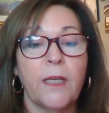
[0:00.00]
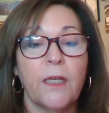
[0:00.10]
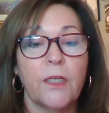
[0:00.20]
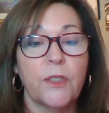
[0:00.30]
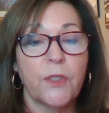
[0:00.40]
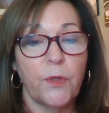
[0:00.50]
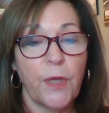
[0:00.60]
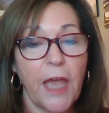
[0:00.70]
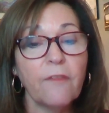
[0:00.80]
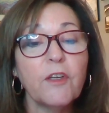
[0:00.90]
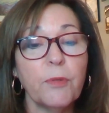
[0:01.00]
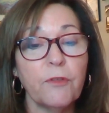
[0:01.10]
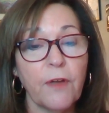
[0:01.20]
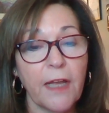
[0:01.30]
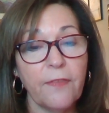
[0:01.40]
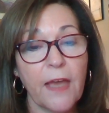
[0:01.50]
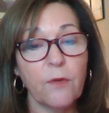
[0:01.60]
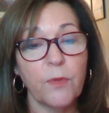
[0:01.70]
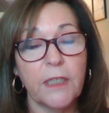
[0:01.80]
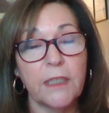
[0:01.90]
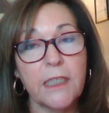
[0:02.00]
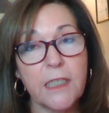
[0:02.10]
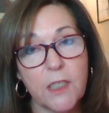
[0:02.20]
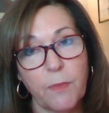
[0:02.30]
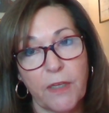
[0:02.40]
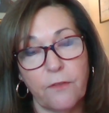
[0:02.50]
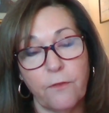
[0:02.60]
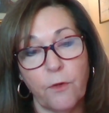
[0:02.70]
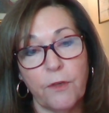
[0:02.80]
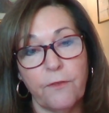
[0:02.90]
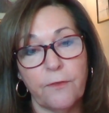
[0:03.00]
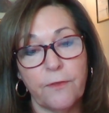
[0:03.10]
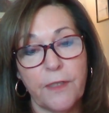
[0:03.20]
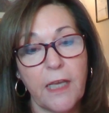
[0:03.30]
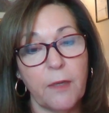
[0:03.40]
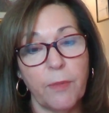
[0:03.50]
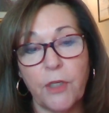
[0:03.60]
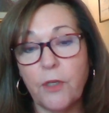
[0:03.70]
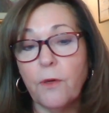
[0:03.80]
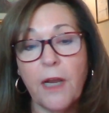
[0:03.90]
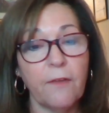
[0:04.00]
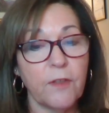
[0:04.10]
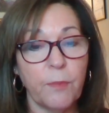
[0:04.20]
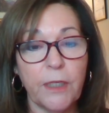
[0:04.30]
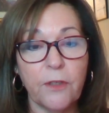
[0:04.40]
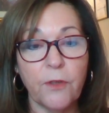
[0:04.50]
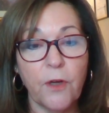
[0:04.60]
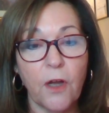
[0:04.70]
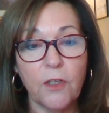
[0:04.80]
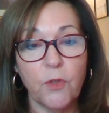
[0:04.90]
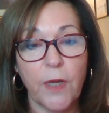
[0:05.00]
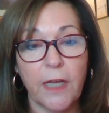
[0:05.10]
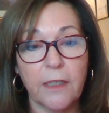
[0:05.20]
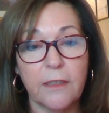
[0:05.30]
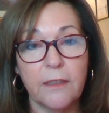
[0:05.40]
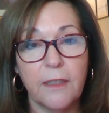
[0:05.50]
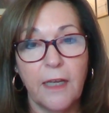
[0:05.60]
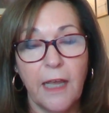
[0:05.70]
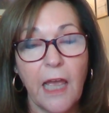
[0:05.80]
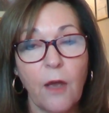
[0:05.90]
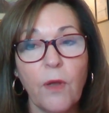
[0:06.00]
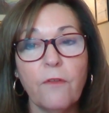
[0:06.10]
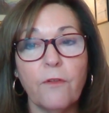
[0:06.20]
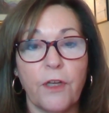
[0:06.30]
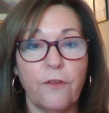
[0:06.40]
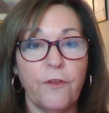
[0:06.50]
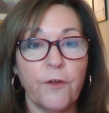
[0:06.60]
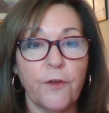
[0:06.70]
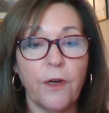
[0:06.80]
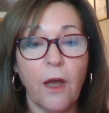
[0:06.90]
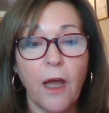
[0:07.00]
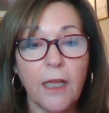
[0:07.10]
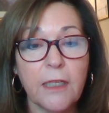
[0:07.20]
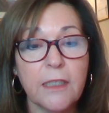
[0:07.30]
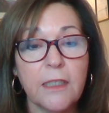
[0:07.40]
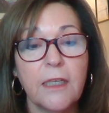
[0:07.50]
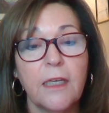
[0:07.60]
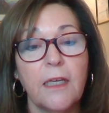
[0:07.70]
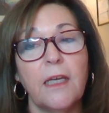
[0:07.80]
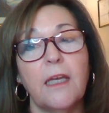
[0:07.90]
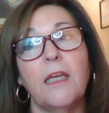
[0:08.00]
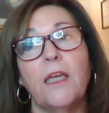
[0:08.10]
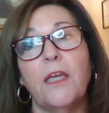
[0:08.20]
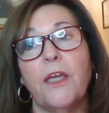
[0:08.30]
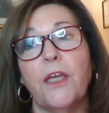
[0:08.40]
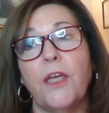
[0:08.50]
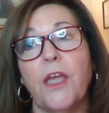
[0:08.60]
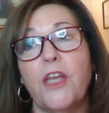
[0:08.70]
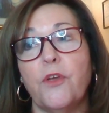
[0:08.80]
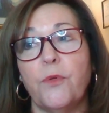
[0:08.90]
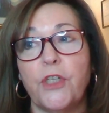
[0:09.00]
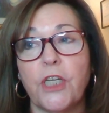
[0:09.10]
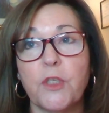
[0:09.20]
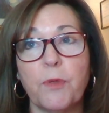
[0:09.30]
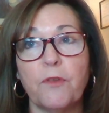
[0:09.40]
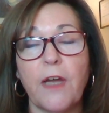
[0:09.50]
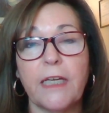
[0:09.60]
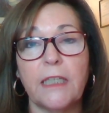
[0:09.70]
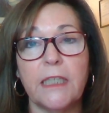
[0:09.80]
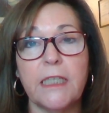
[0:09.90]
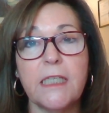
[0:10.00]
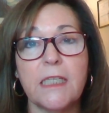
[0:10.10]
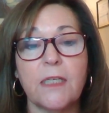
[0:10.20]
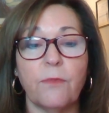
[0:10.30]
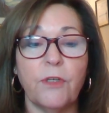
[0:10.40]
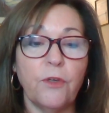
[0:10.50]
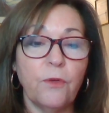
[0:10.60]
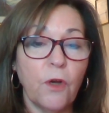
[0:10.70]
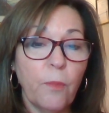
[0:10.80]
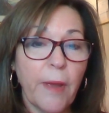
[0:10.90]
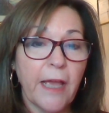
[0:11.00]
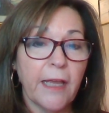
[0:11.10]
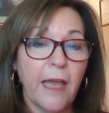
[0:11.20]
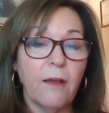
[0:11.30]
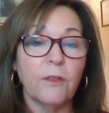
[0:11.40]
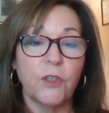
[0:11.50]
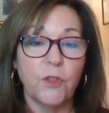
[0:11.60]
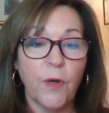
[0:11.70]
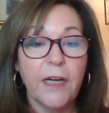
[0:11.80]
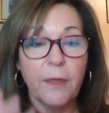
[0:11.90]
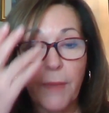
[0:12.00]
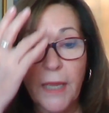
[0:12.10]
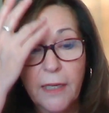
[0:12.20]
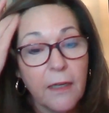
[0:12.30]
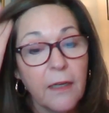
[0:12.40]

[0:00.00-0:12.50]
So you have to provide that written list by the 45th day, but you don't have to be under contract. However, if you're not, and you just provide a list, when you go back out to try to make